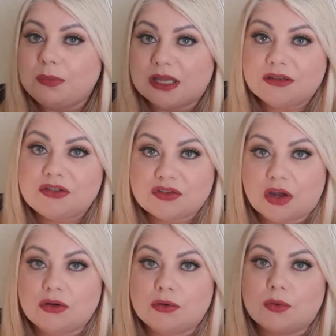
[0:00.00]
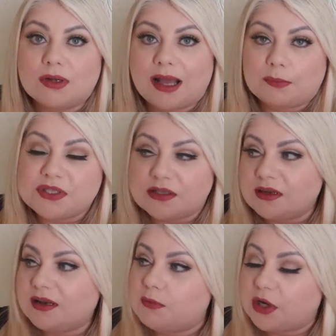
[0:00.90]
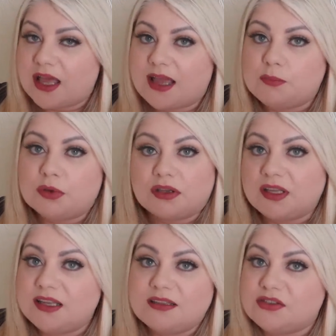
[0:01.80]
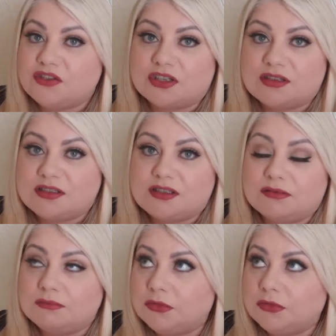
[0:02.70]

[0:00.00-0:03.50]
being so absent and MIA, but it is just,